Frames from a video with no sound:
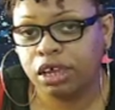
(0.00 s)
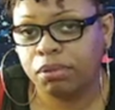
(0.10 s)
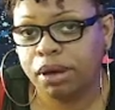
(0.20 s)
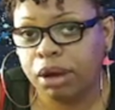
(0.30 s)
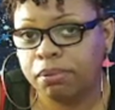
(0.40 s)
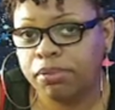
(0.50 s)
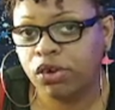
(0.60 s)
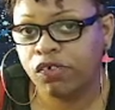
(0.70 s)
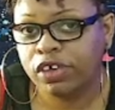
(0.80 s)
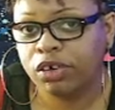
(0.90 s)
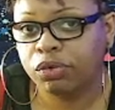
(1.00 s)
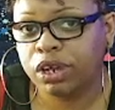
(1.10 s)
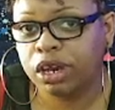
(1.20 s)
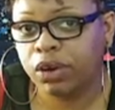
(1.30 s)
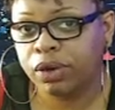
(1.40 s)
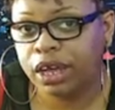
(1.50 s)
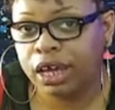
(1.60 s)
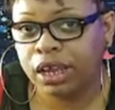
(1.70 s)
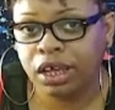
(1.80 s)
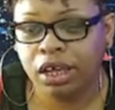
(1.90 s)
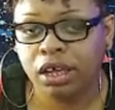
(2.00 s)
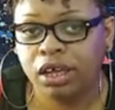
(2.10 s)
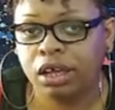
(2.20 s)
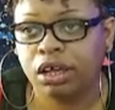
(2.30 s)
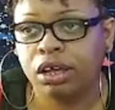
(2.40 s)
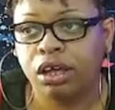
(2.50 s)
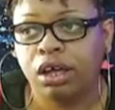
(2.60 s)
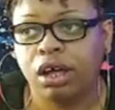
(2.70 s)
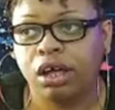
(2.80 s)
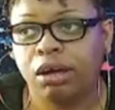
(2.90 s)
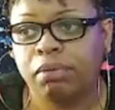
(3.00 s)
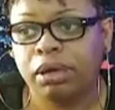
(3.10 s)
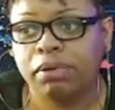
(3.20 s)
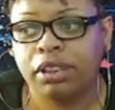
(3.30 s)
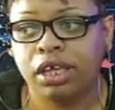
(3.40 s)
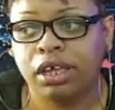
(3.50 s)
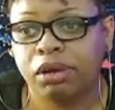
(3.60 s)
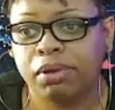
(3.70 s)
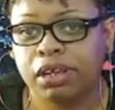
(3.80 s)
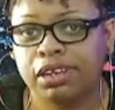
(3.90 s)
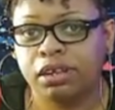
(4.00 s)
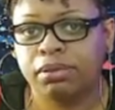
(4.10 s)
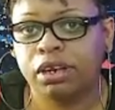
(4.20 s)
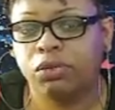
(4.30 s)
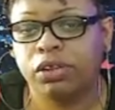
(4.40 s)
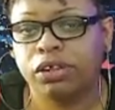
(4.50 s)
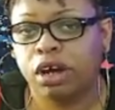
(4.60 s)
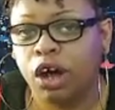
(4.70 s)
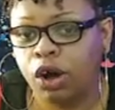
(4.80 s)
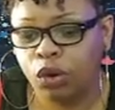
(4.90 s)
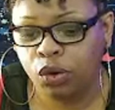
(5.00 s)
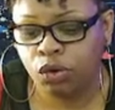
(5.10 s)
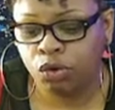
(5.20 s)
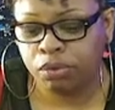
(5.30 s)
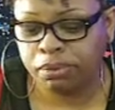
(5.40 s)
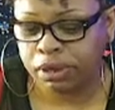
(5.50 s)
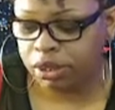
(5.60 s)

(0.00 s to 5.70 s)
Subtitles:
about moving, relocating, maybe thinking about something with a home.